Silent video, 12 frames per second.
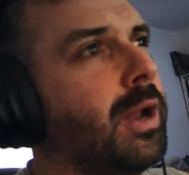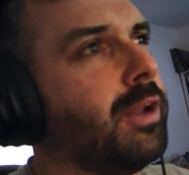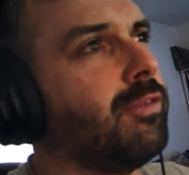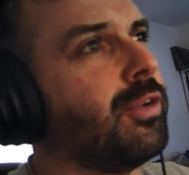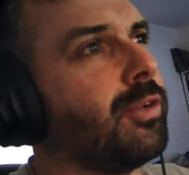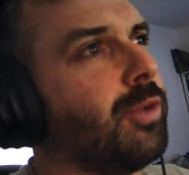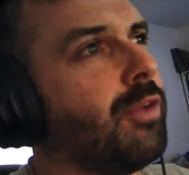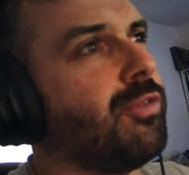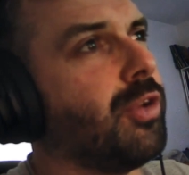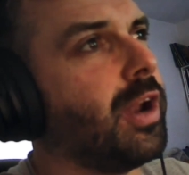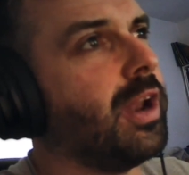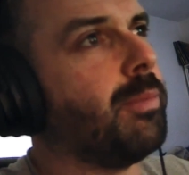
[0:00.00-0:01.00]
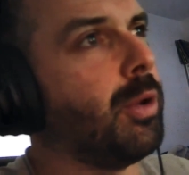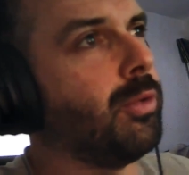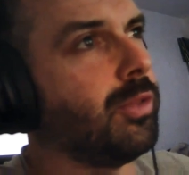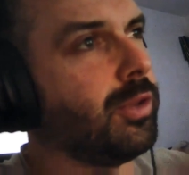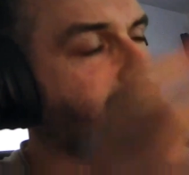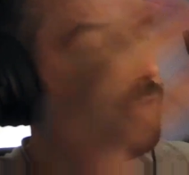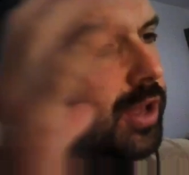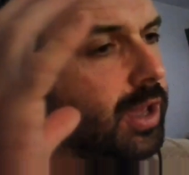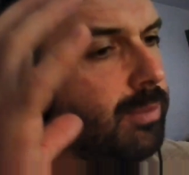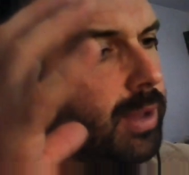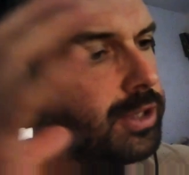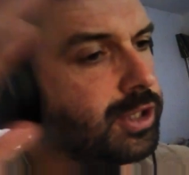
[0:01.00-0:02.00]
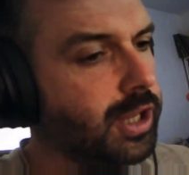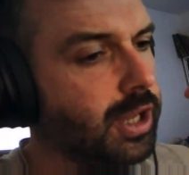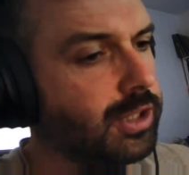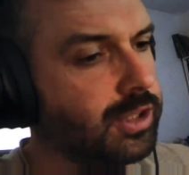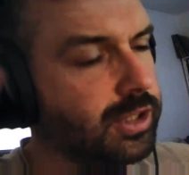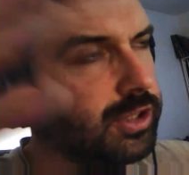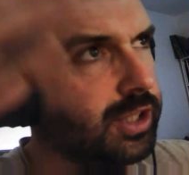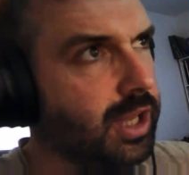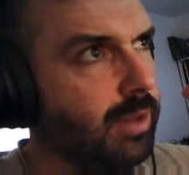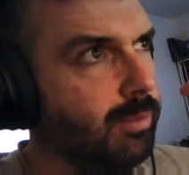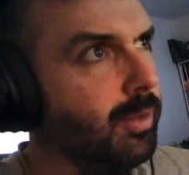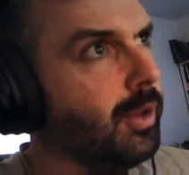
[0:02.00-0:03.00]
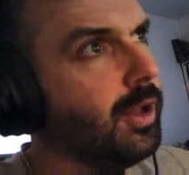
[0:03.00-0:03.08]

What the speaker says: If you're in about the same education, the same